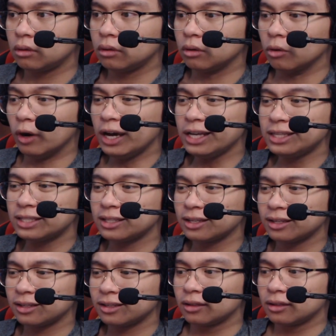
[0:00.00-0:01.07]
What?
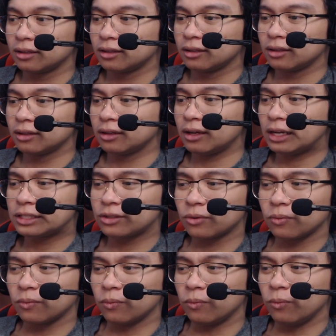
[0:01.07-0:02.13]
That's a
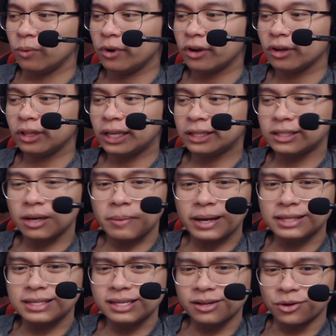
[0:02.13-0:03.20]
really dumb
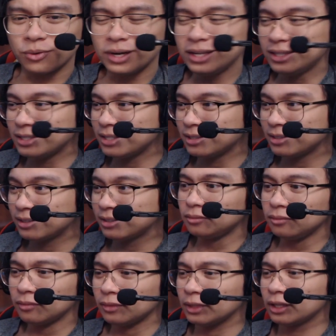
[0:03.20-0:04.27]
idea. What?
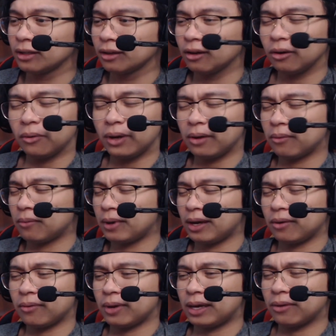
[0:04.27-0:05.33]
Wait.
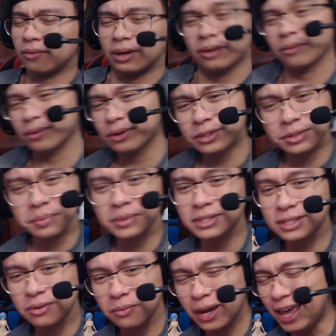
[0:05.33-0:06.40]
We're supposed
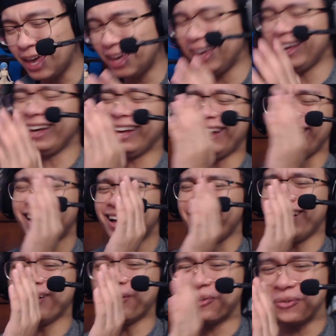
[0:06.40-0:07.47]
to.
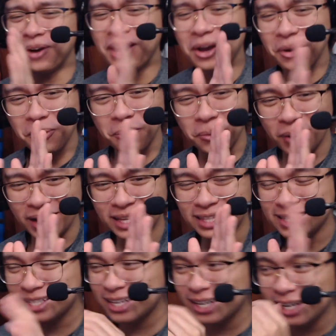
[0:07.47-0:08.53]
Wait.
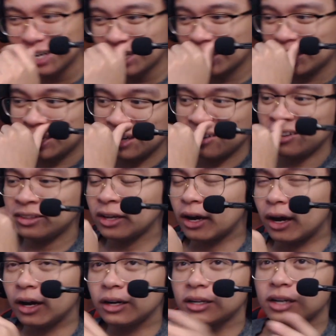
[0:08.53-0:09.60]
What? Carry the
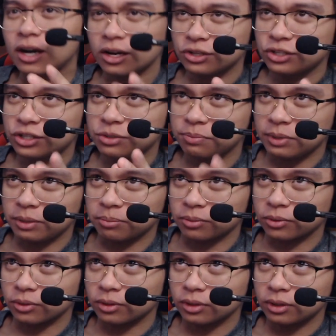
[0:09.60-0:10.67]
unconscious people